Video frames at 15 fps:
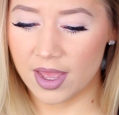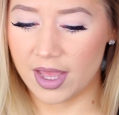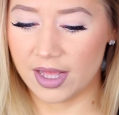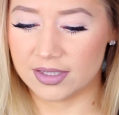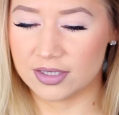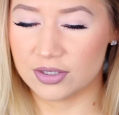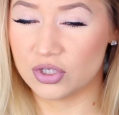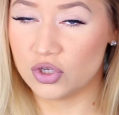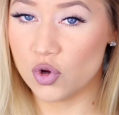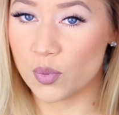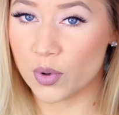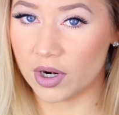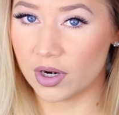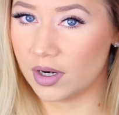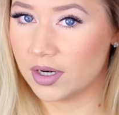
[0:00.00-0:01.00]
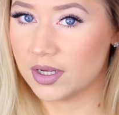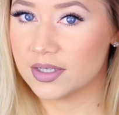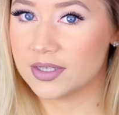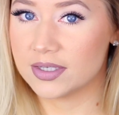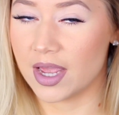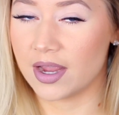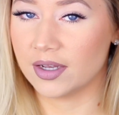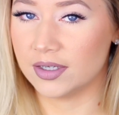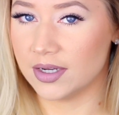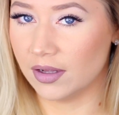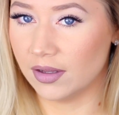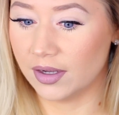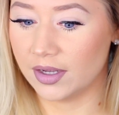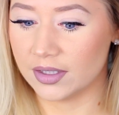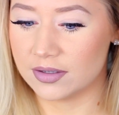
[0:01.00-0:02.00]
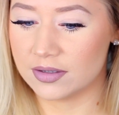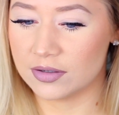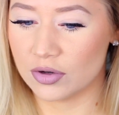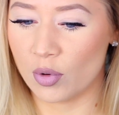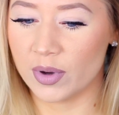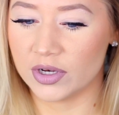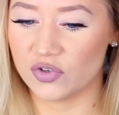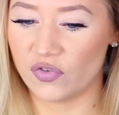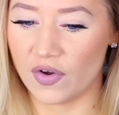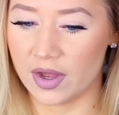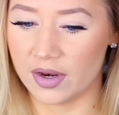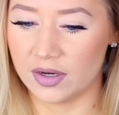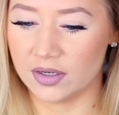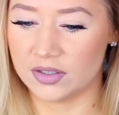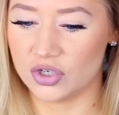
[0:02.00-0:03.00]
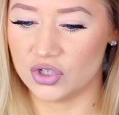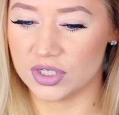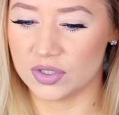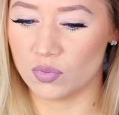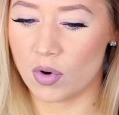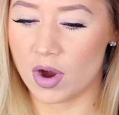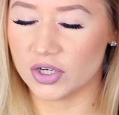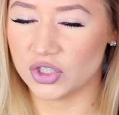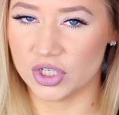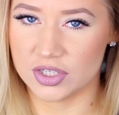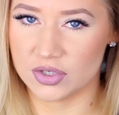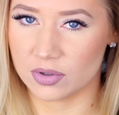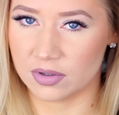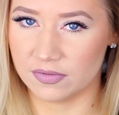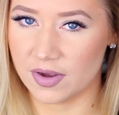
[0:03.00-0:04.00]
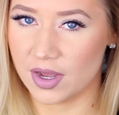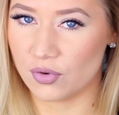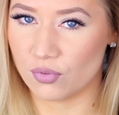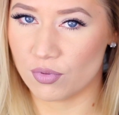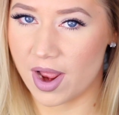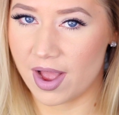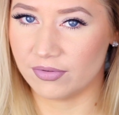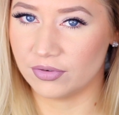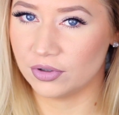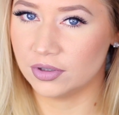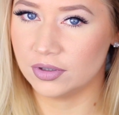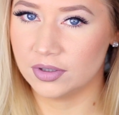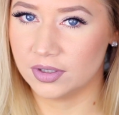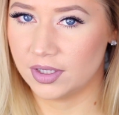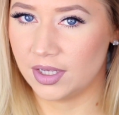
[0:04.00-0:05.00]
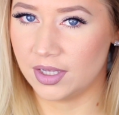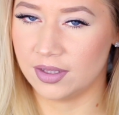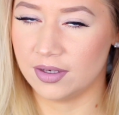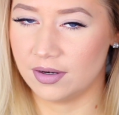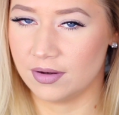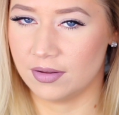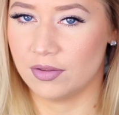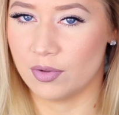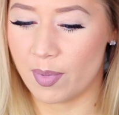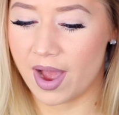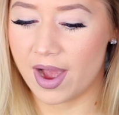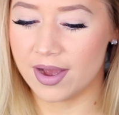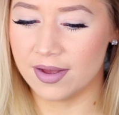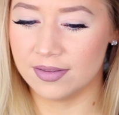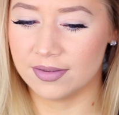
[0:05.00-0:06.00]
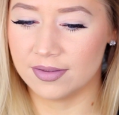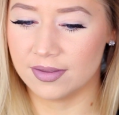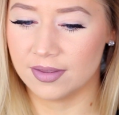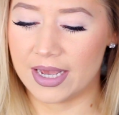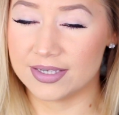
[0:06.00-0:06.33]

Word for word: It's super psychedelic. It's so much fun to just watch it sort of unravel in the bath.